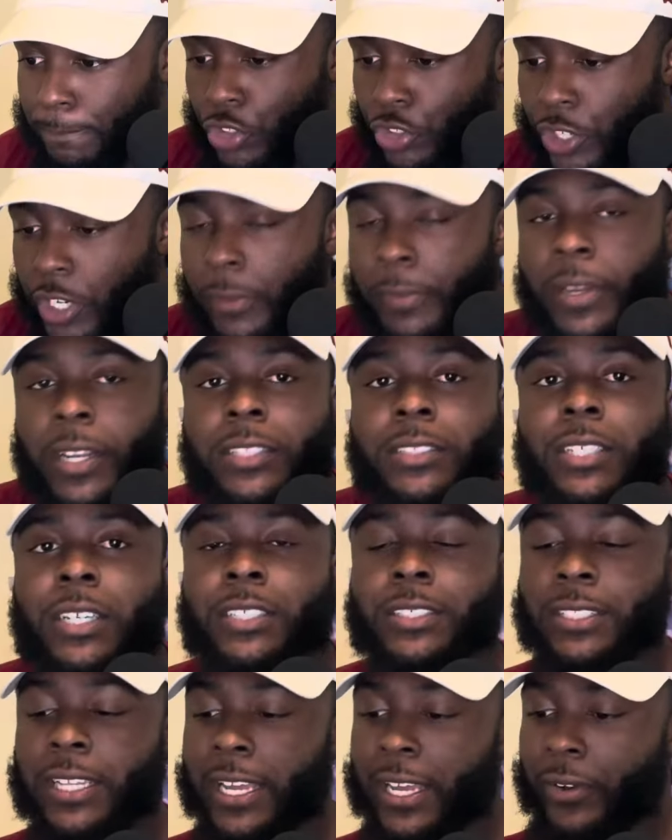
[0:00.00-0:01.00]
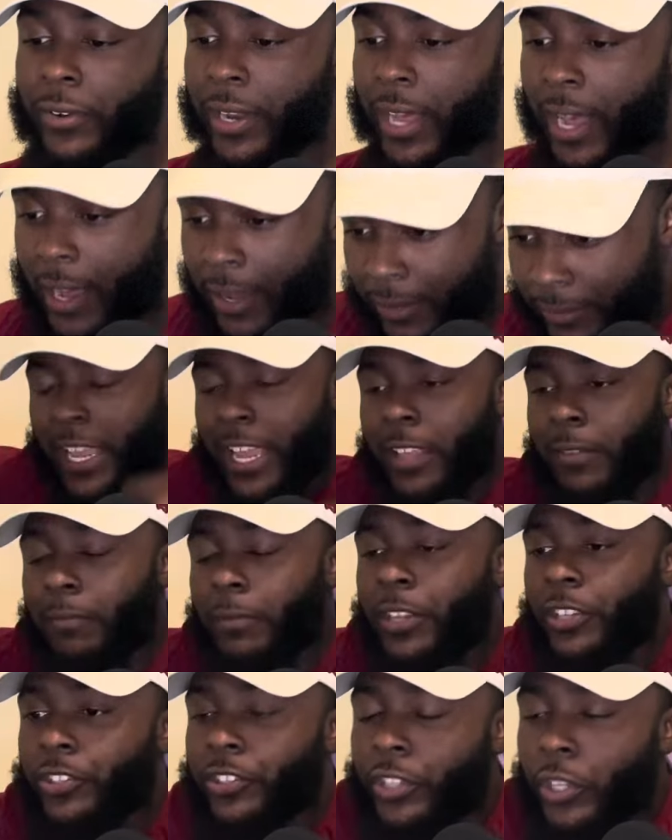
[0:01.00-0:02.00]
Should have been a touchdown, Doc. Can't
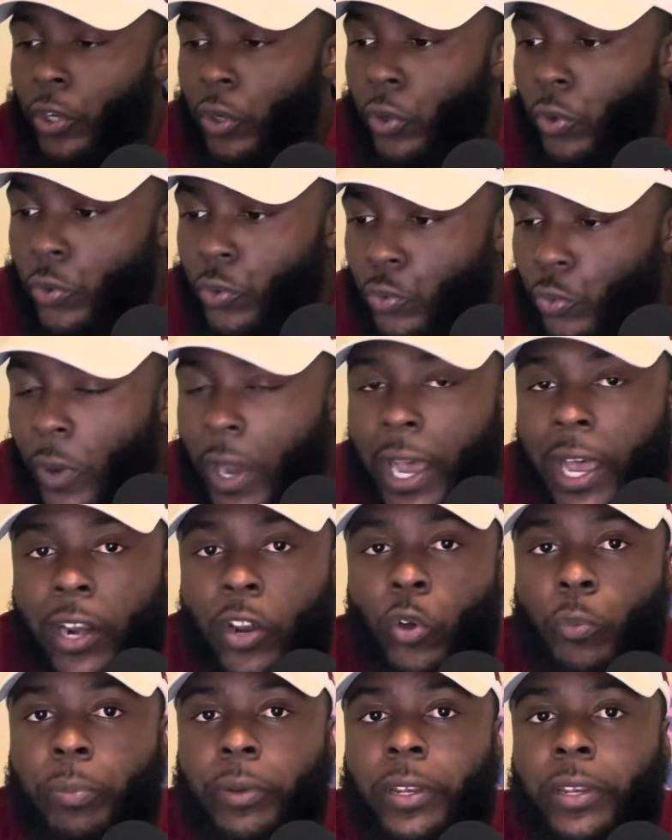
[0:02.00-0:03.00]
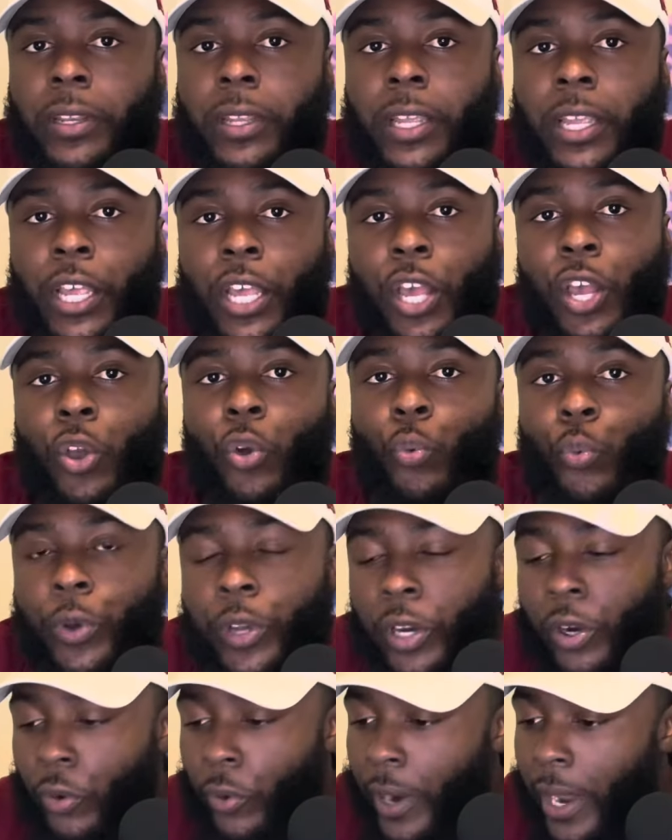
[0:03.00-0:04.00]
miss those. Wide open
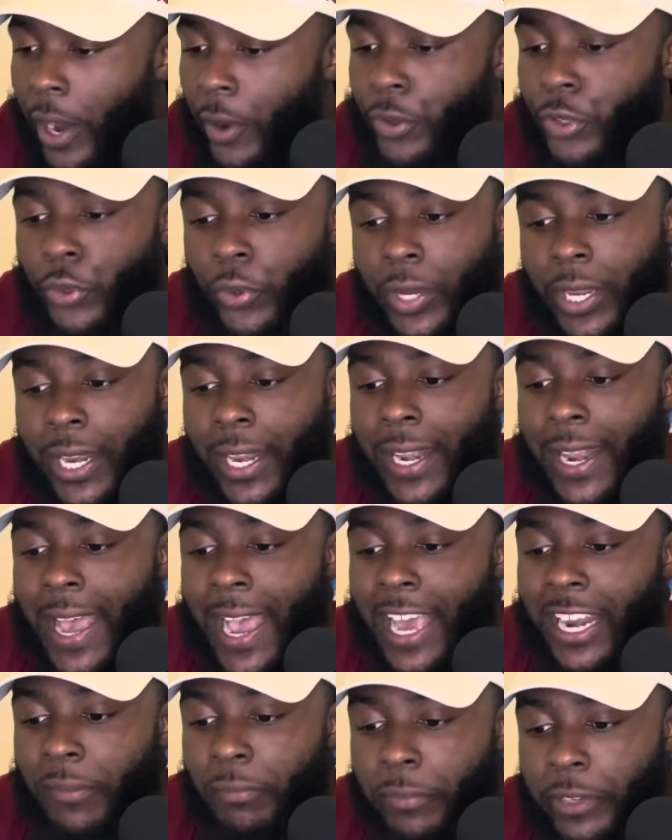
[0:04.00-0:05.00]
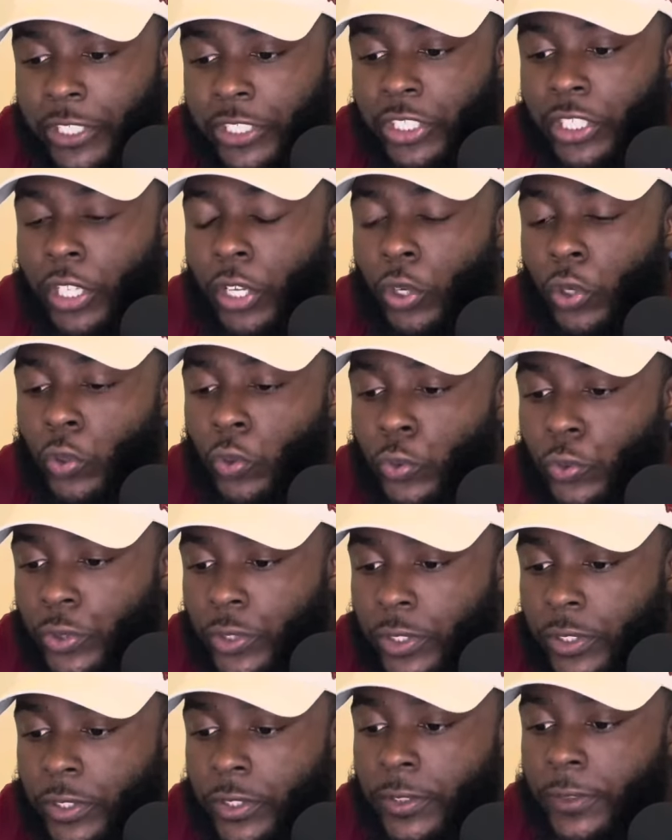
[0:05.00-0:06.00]
wheel route. You cannot miss
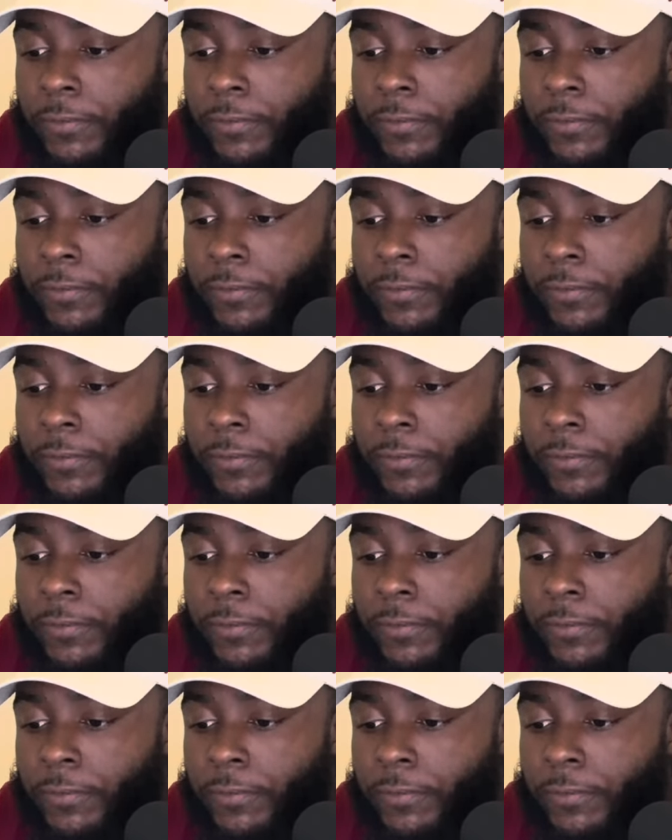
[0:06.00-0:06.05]
those.